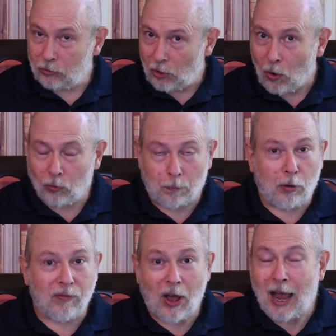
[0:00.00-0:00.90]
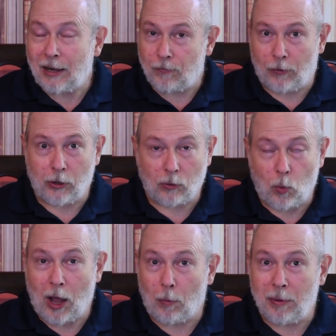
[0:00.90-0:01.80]
Don't provide for your
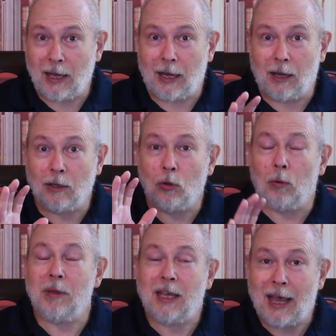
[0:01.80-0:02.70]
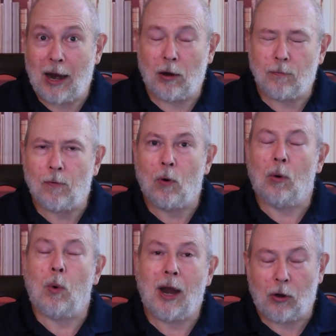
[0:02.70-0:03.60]
well being. You'll be cared
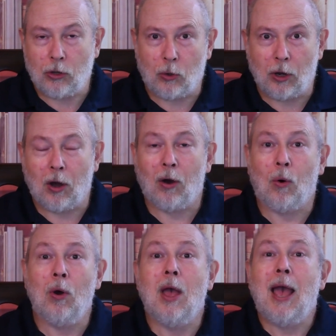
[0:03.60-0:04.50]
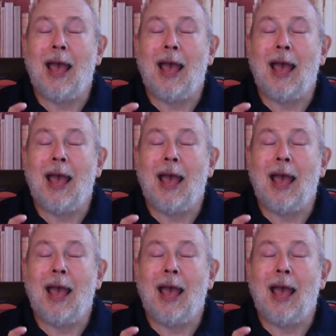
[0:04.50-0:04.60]
for where you go.